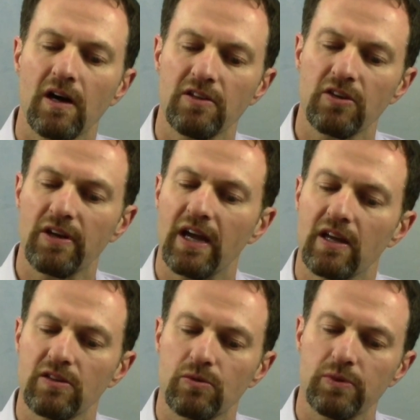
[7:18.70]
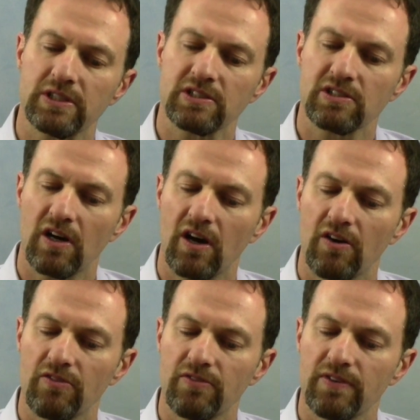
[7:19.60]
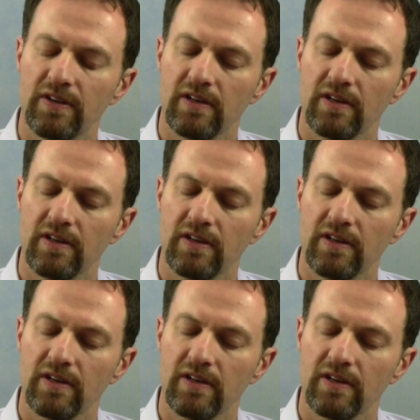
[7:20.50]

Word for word: the other hand, the risks of